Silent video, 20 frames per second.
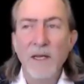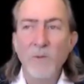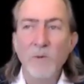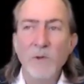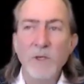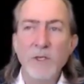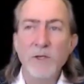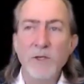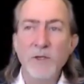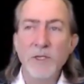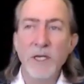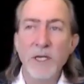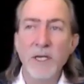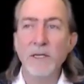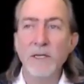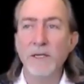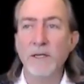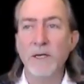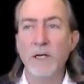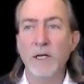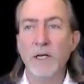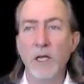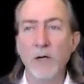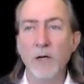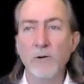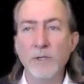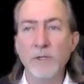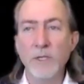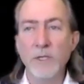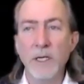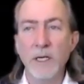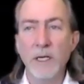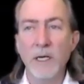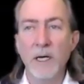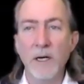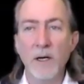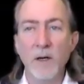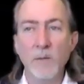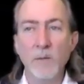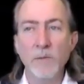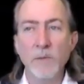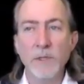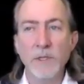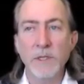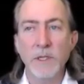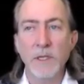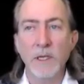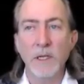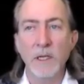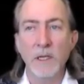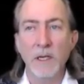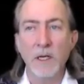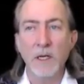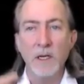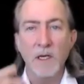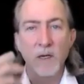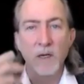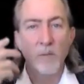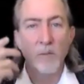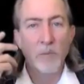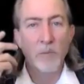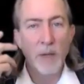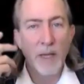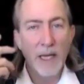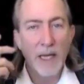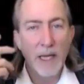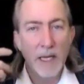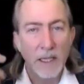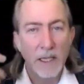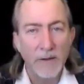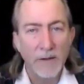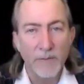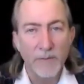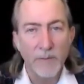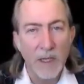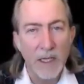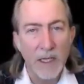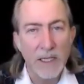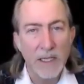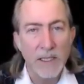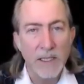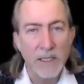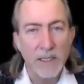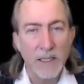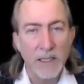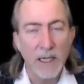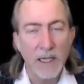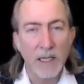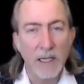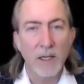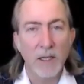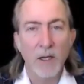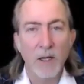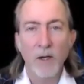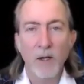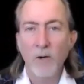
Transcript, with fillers: that. But would you say that the closing comes in a competitive mindset